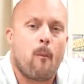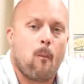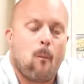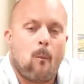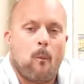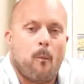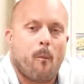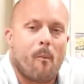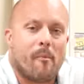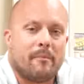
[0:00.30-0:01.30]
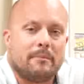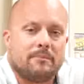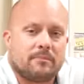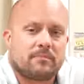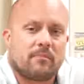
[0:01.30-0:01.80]

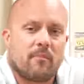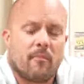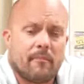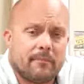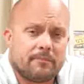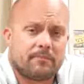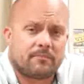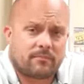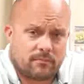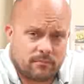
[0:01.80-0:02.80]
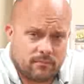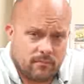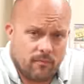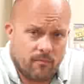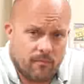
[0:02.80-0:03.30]

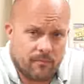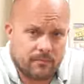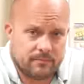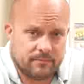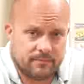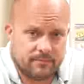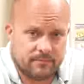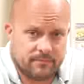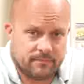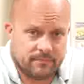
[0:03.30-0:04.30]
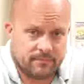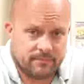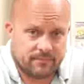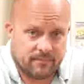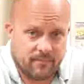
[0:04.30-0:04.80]

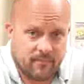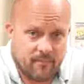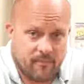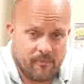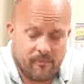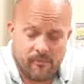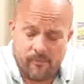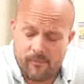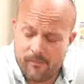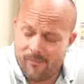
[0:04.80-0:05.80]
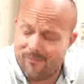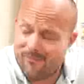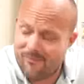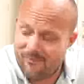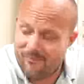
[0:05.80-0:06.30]

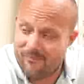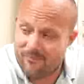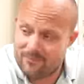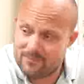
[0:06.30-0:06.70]
The person shown says nothing.